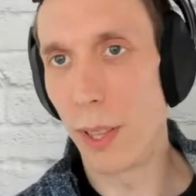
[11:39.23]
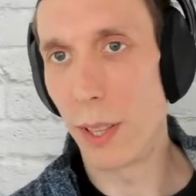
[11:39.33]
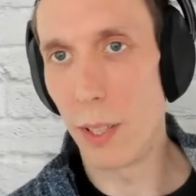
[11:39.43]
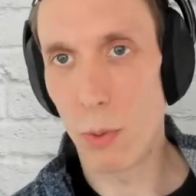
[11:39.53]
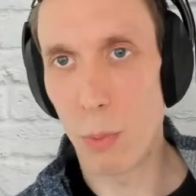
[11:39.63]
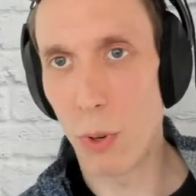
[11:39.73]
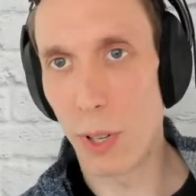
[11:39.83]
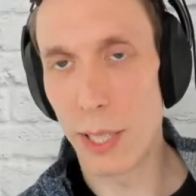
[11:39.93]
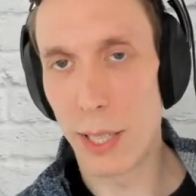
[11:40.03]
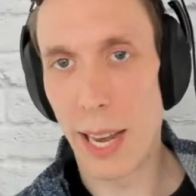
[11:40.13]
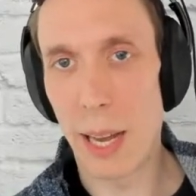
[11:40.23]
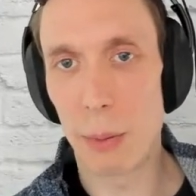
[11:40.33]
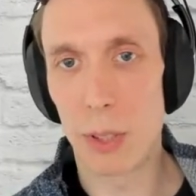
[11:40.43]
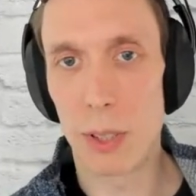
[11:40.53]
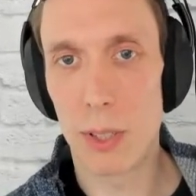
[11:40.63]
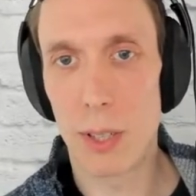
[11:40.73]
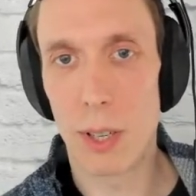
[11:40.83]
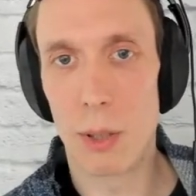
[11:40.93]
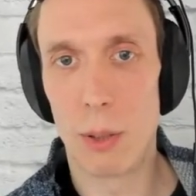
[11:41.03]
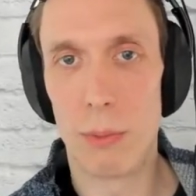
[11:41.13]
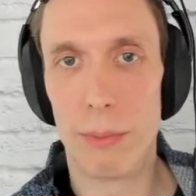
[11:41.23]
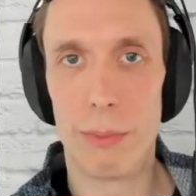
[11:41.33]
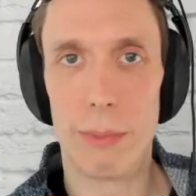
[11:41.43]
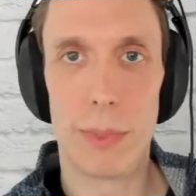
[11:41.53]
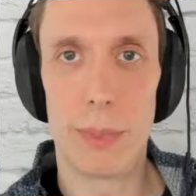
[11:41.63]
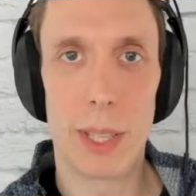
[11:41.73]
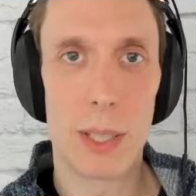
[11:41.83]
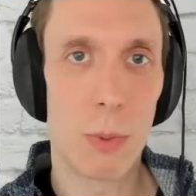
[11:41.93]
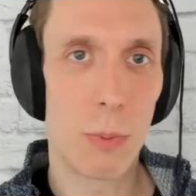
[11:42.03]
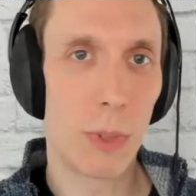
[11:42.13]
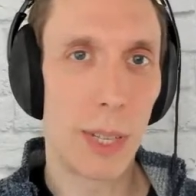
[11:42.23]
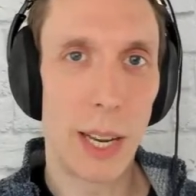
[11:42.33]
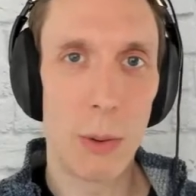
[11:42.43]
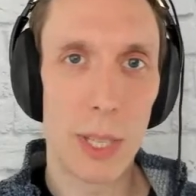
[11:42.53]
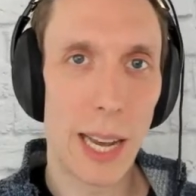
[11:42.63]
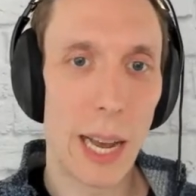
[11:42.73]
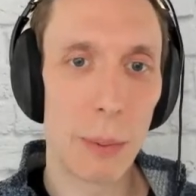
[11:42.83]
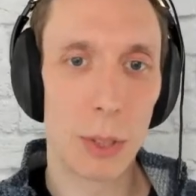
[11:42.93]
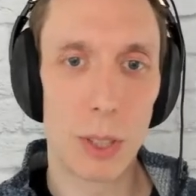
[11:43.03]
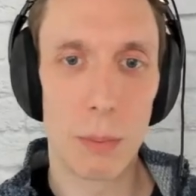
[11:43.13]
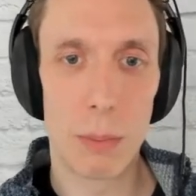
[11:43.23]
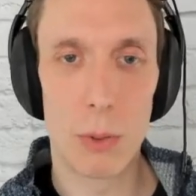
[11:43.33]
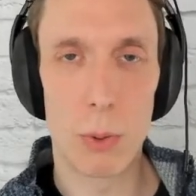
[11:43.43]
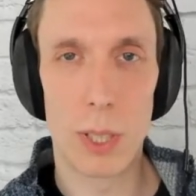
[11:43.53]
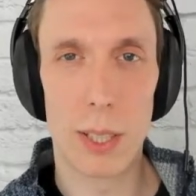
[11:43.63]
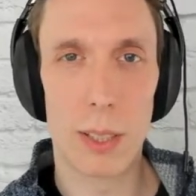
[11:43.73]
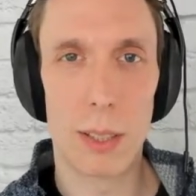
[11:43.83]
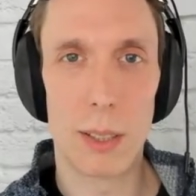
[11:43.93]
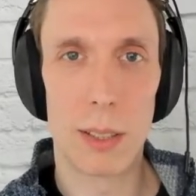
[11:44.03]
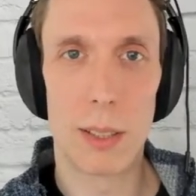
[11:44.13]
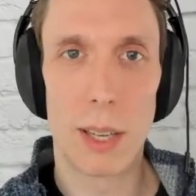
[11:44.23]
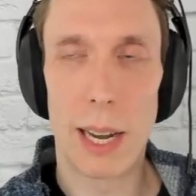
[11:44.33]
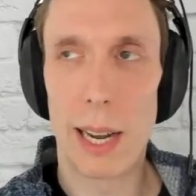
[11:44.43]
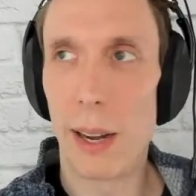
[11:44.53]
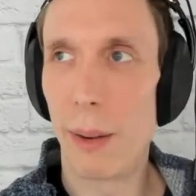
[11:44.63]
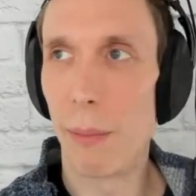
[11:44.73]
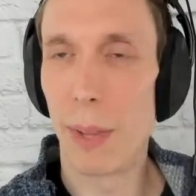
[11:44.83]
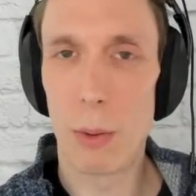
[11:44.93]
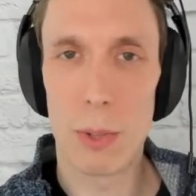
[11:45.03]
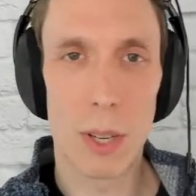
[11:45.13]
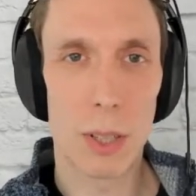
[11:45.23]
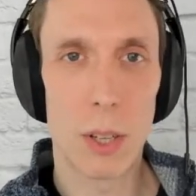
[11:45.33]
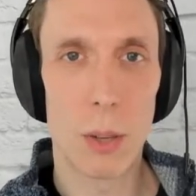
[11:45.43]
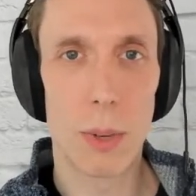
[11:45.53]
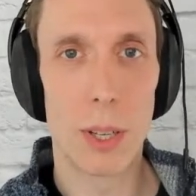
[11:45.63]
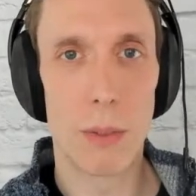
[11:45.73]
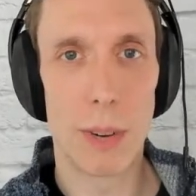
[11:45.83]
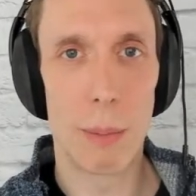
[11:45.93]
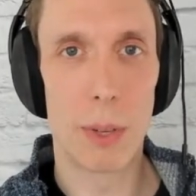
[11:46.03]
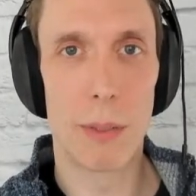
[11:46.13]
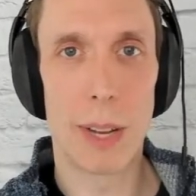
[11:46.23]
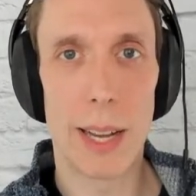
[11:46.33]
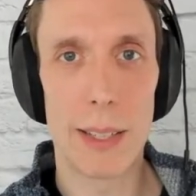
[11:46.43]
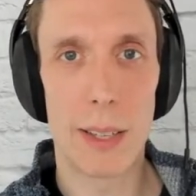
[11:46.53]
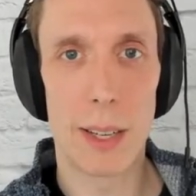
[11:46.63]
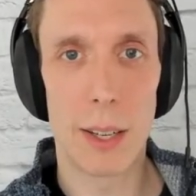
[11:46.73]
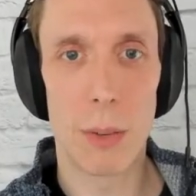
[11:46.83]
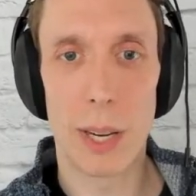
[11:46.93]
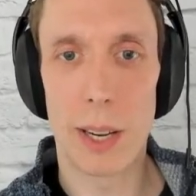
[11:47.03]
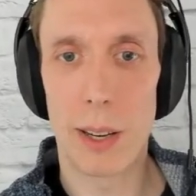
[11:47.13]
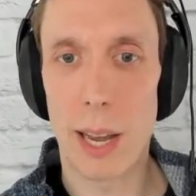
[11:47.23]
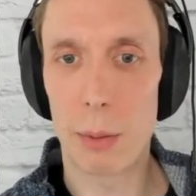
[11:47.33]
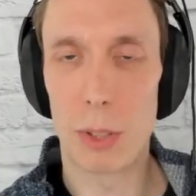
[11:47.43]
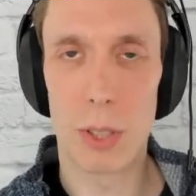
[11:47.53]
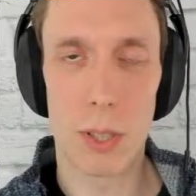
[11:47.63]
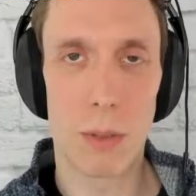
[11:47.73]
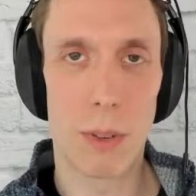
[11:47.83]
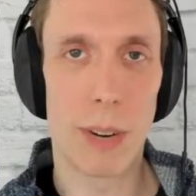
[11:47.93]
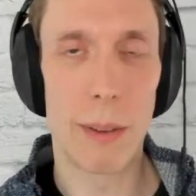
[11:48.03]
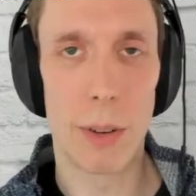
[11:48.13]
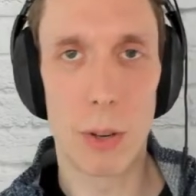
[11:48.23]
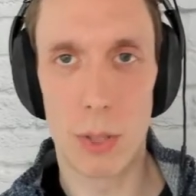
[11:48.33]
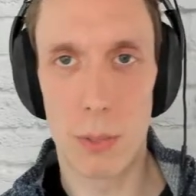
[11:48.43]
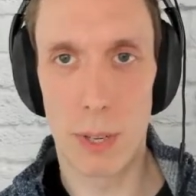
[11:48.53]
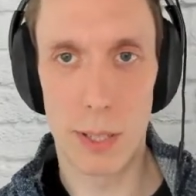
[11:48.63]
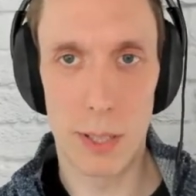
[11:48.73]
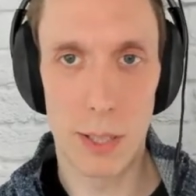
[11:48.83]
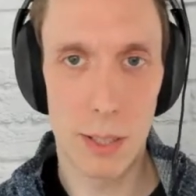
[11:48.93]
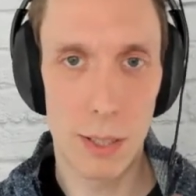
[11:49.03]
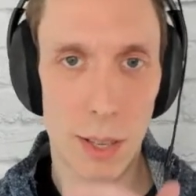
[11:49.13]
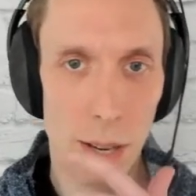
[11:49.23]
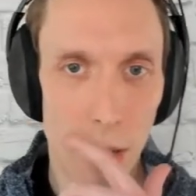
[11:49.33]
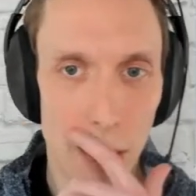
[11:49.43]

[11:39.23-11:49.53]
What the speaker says: what this report has captured. So this data was captured between I think it was October and November of last year, and we captured just over 500 responses.